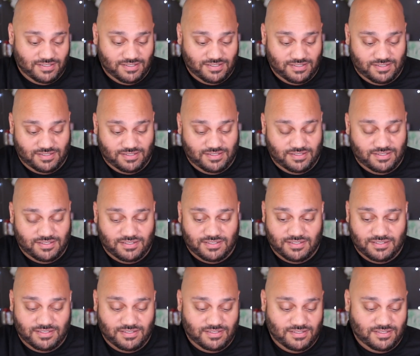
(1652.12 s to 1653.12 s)

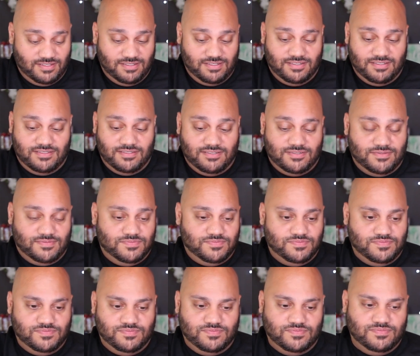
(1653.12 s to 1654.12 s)

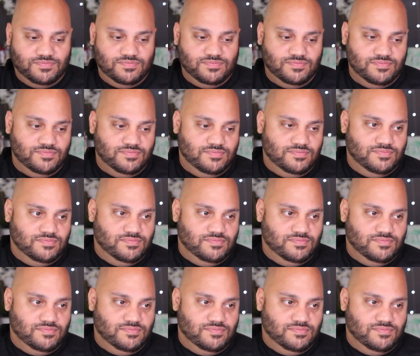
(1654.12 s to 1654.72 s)
(not speaking)